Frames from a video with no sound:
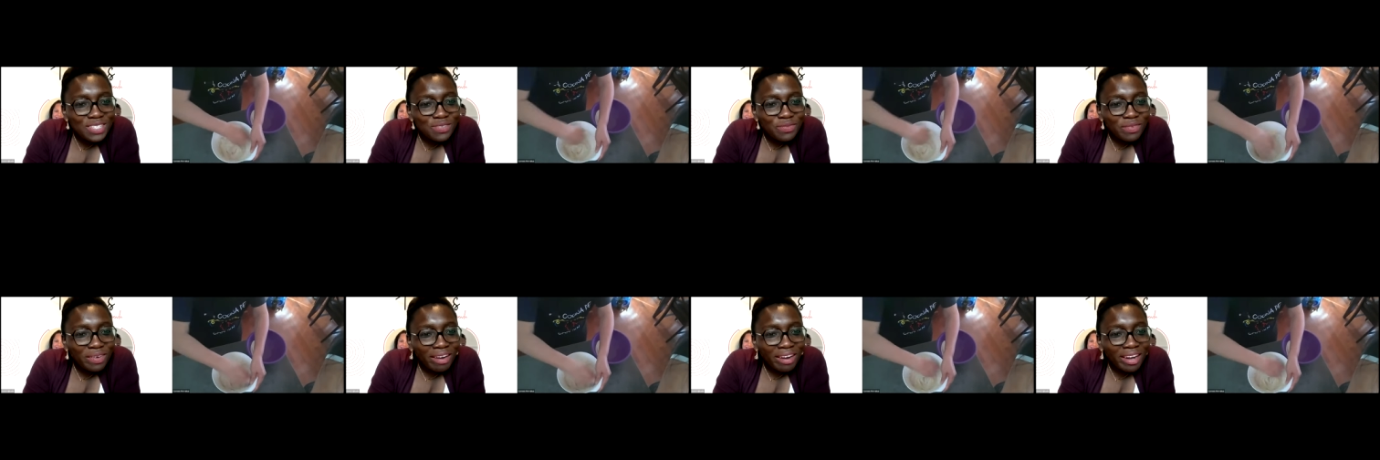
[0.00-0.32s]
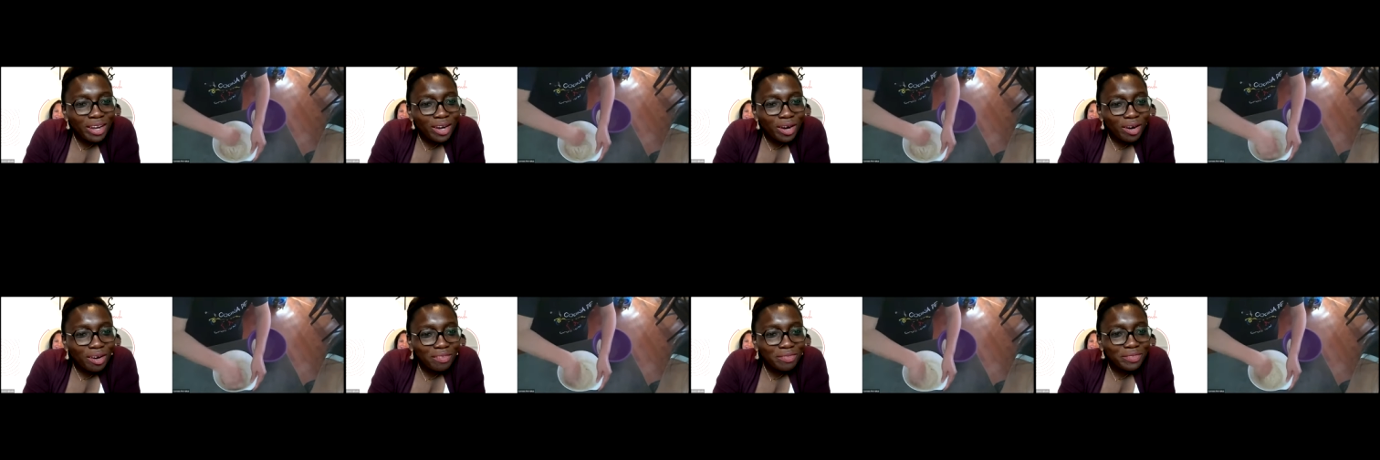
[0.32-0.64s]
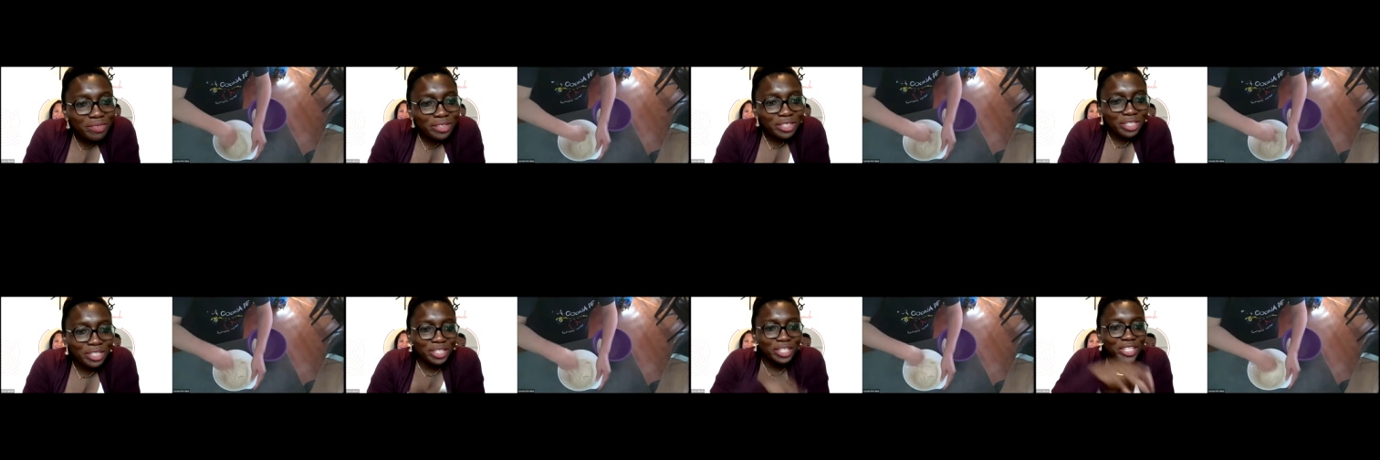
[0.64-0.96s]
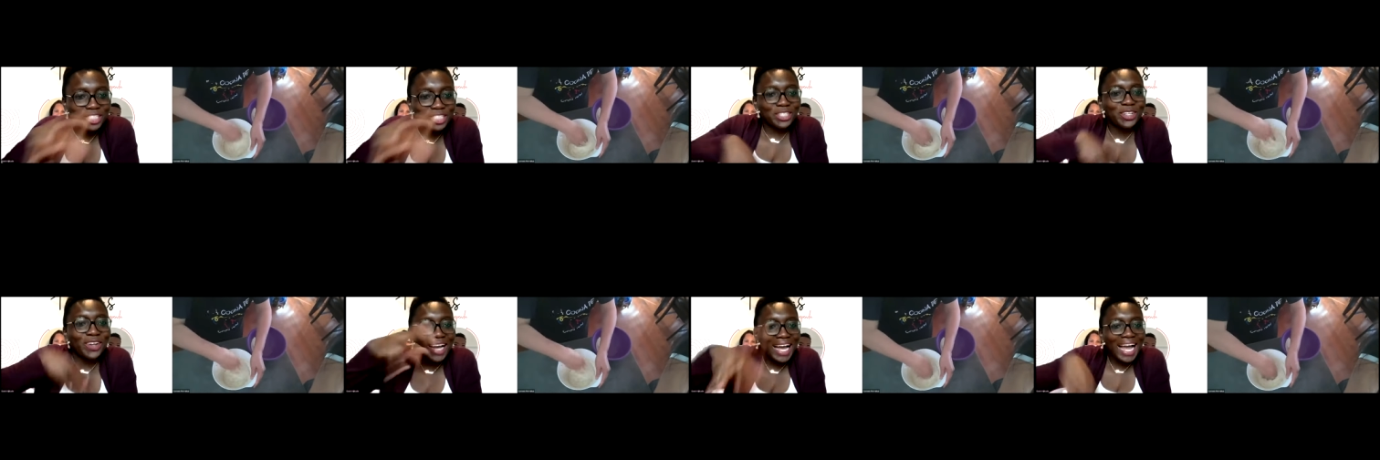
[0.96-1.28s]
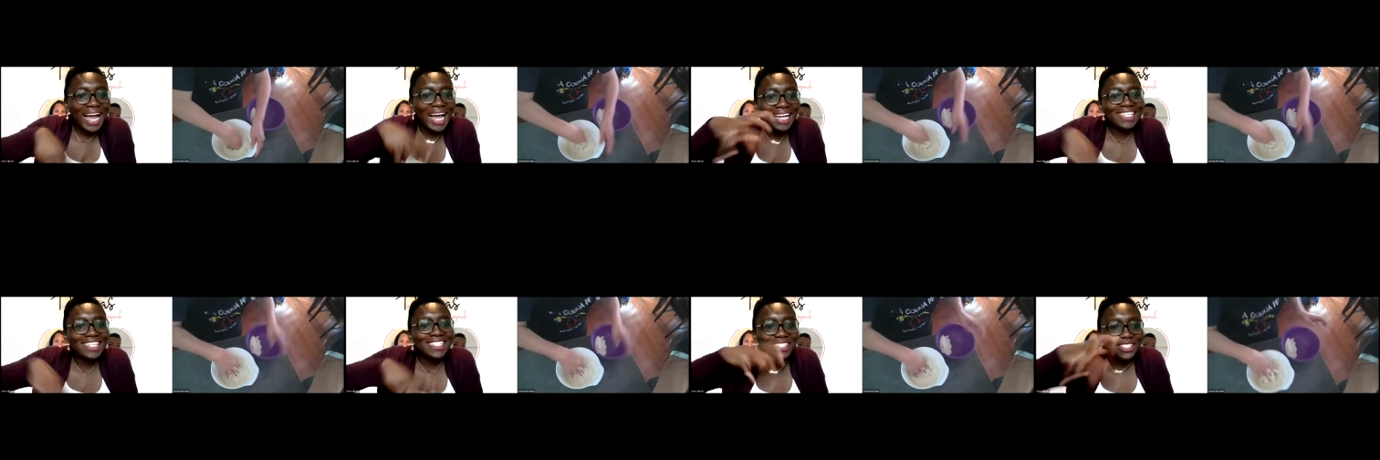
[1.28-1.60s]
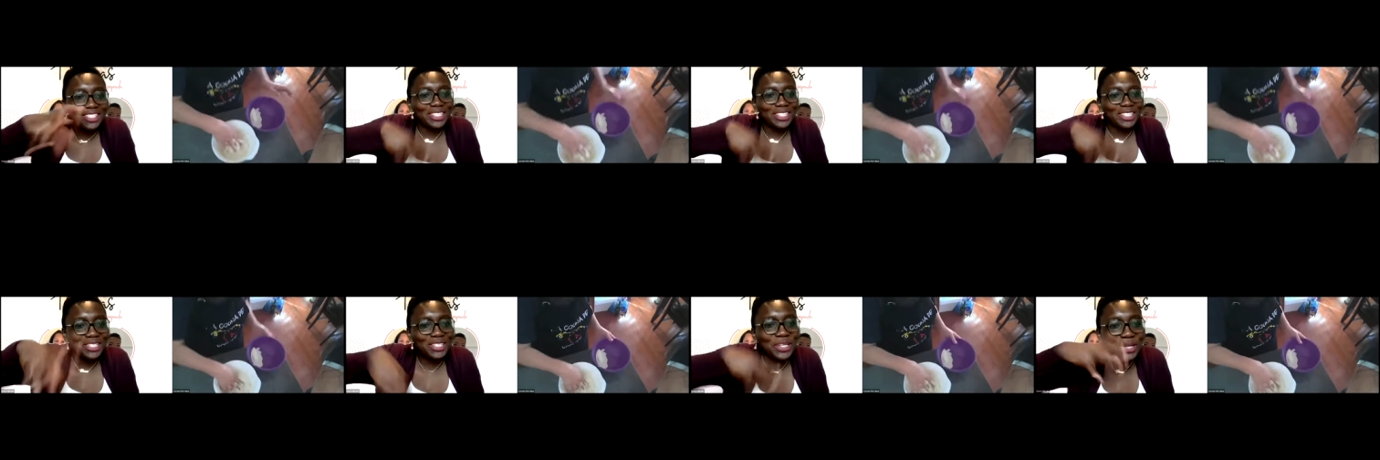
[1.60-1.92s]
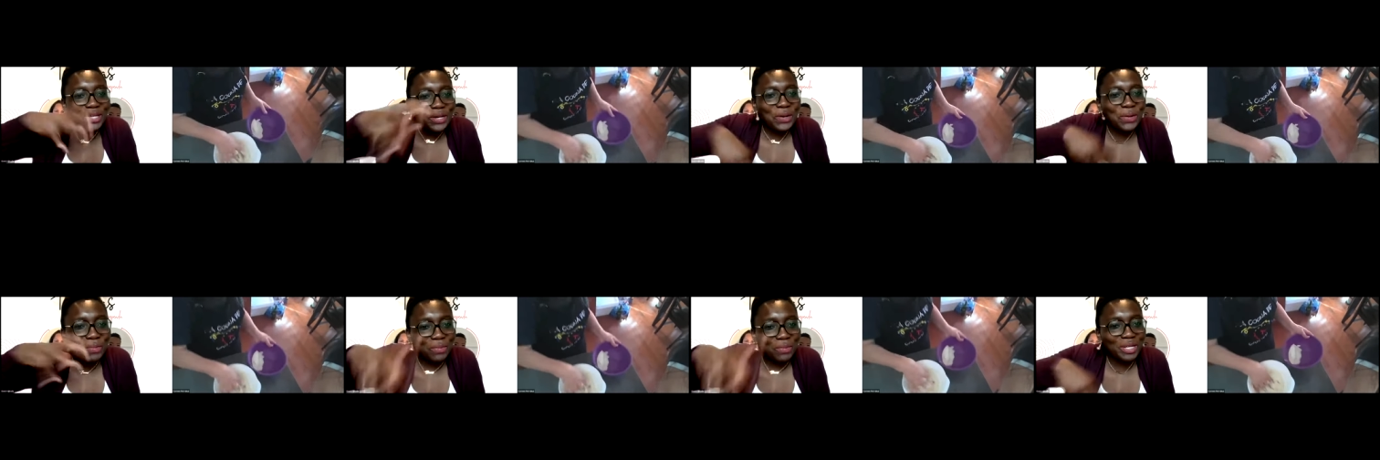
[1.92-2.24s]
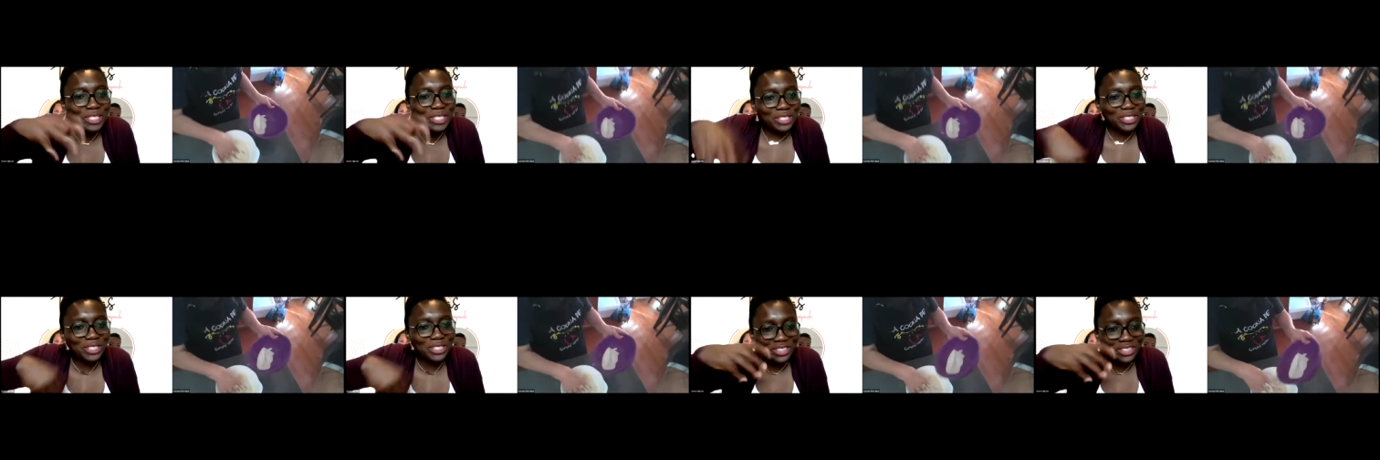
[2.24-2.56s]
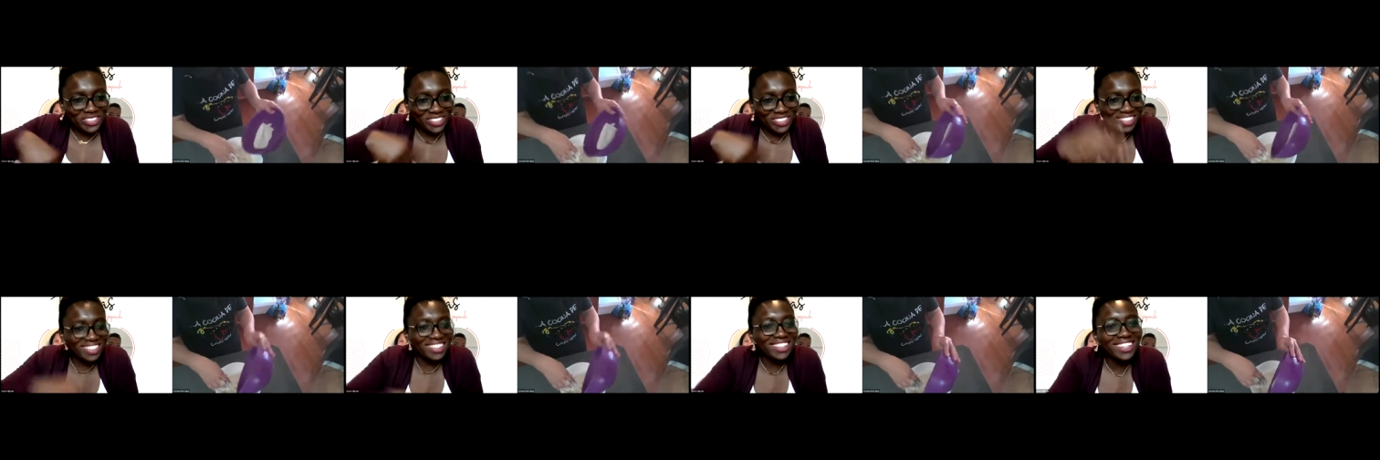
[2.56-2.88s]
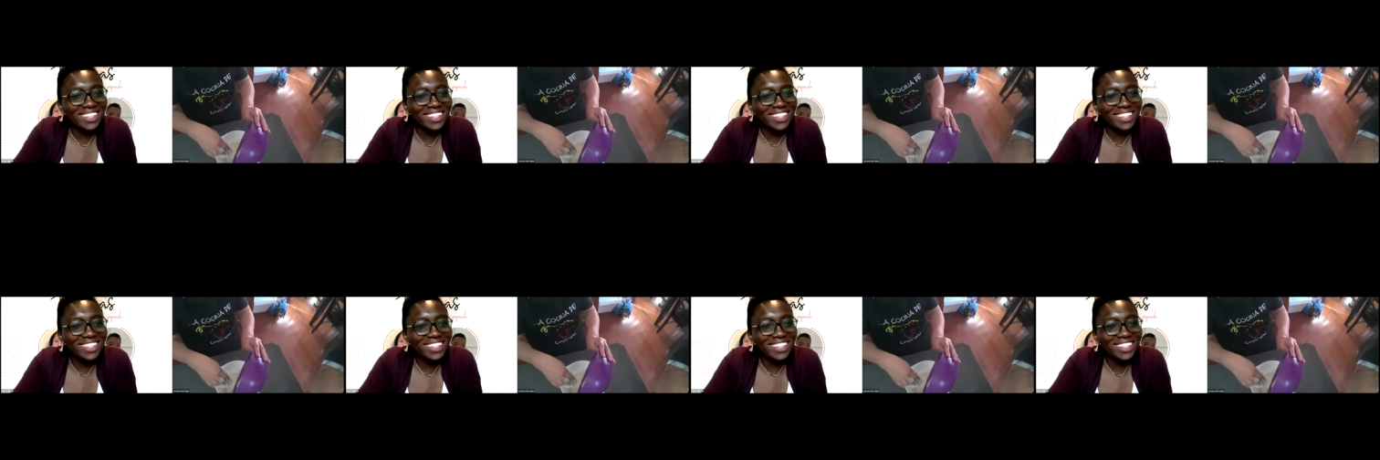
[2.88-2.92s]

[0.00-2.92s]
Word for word: very often because your hands just know what to do.